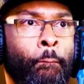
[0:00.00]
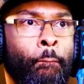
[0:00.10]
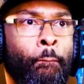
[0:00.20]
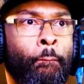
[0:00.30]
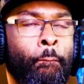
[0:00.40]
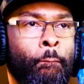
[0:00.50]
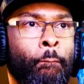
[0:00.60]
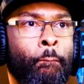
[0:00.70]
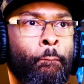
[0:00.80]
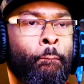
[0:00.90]
Dino, get your
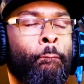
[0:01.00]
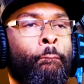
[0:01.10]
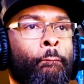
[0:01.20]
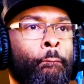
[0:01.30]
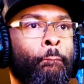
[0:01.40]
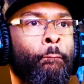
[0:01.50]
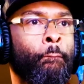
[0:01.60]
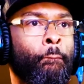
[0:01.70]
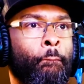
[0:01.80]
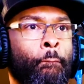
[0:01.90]
bed made up. Why don't
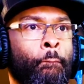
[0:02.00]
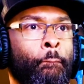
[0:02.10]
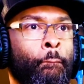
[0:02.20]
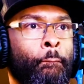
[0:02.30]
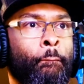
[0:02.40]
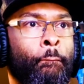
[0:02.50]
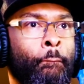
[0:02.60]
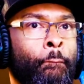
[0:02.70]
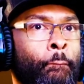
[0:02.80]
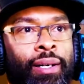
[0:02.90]
you get some sleep, man?
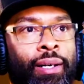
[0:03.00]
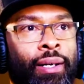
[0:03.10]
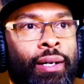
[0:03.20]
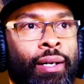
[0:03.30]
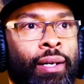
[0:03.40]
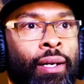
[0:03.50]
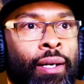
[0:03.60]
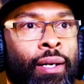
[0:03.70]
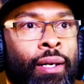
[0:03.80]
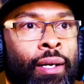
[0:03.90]
Dead brothers laying
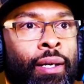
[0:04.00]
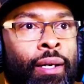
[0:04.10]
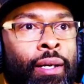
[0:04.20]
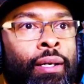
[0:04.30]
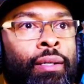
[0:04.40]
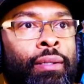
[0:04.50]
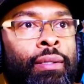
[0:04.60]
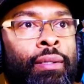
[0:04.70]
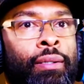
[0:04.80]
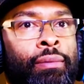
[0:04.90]
out there.
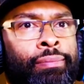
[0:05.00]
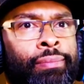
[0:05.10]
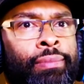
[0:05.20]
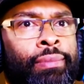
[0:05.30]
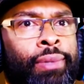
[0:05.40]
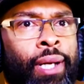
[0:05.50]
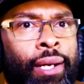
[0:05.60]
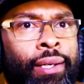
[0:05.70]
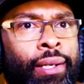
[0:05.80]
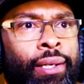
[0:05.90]
A lot
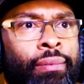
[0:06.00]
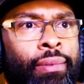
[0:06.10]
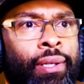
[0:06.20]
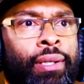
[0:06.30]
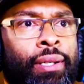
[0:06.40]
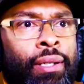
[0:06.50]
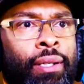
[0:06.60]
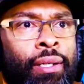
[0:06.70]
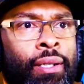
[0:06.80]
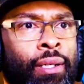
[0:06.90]
of dead brothers. This ain't where I
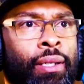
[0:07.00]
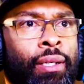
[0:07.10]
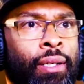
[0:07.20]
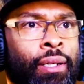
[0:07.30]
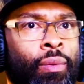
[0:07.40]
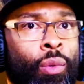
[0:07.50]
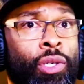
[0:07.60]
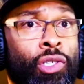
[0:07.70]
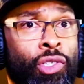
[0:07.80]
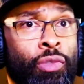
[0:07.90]
should be. Where
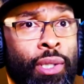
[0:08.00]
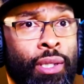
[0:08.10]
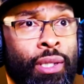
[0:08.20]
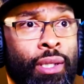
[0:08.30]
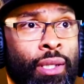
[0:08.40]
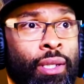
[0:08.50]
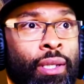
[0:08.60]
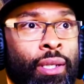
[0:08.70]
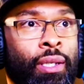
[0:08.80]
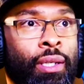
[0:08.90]
should you be? Till we
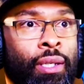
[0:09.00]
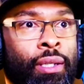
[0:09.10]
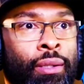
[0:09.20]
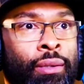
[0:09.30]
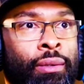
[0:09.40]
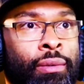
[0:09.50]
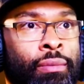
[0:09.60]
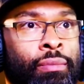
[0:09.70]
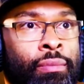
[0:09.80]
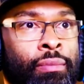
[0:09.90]
find out why they're dead,
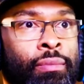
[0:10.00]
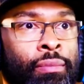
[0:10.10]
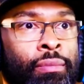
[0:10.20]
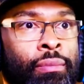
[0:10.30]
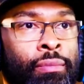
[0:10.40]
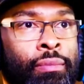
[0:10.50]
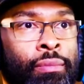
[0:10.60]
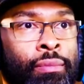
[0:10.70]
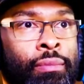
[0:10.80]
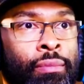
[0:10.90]
this is the only place for you to
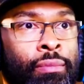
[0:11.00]
be.